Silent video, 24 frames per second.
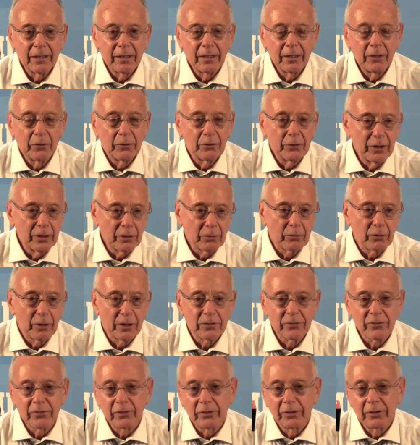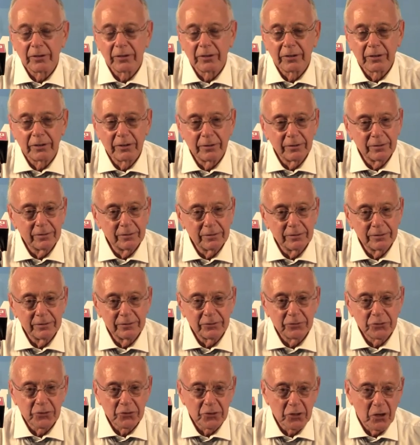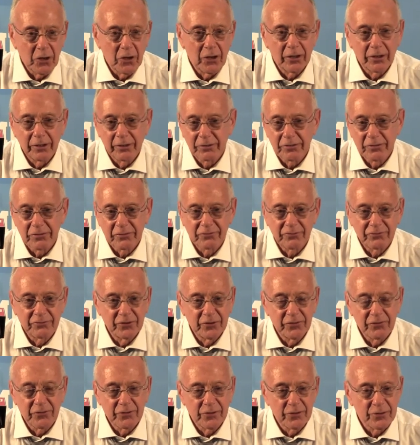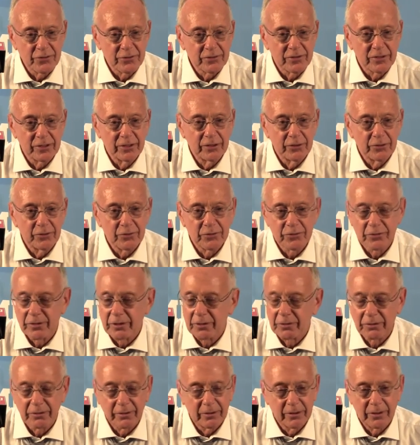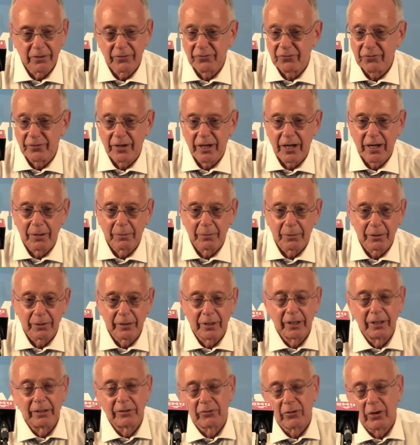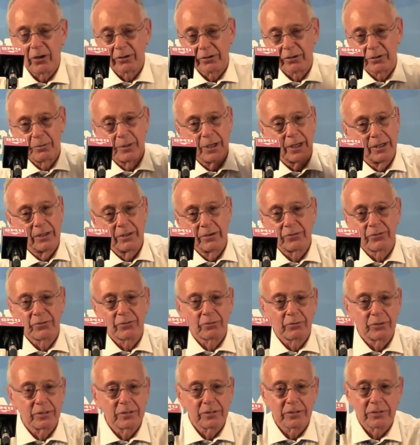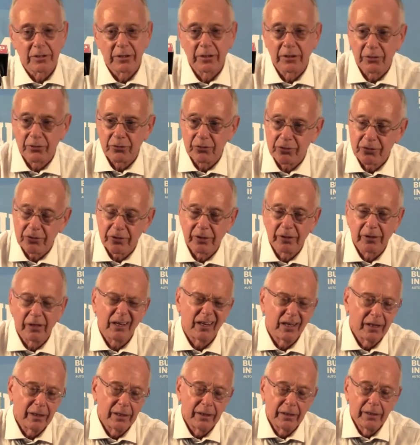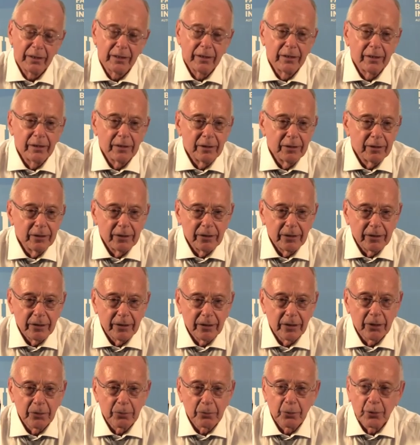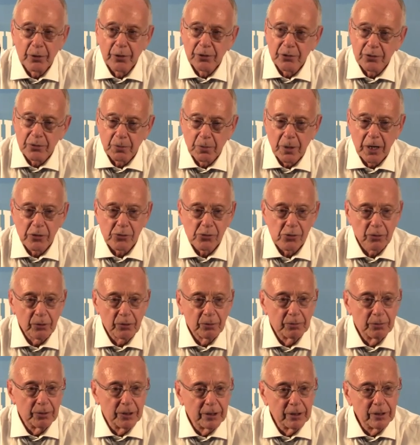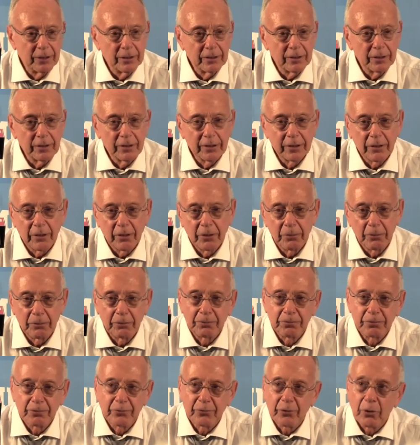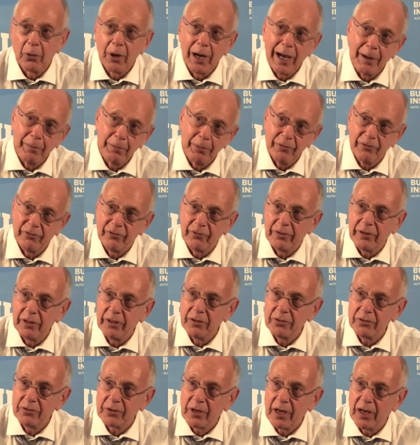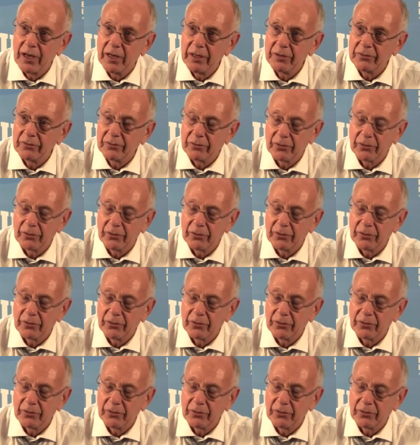Nick Russell and Sean are fifth-year seniors. They're phenomenal. He talked about his three seniors, and they're pretty special. But, you know, I'm so happy for these guys.